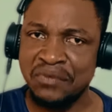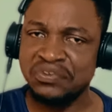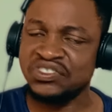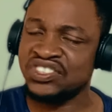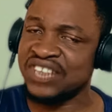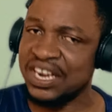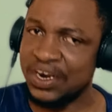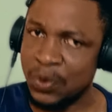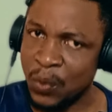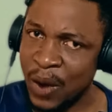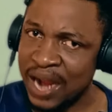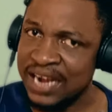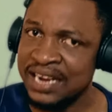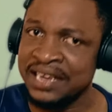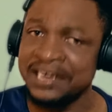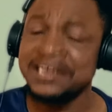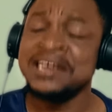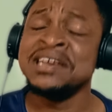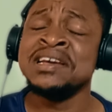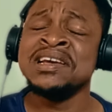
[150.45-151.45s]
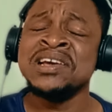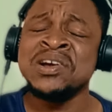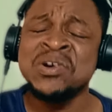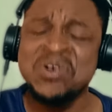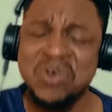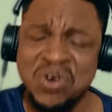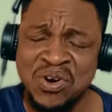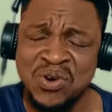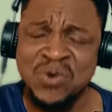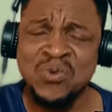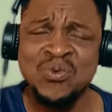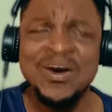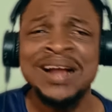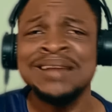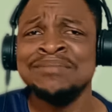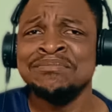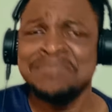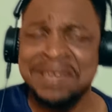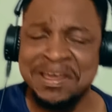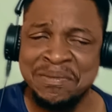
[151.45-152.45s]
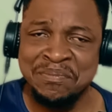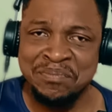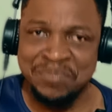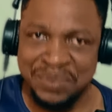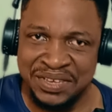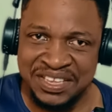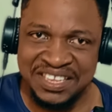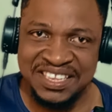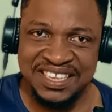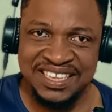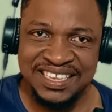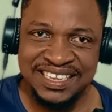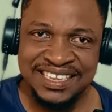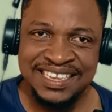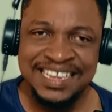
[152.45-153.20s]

of Shatta Wale? Or what may be?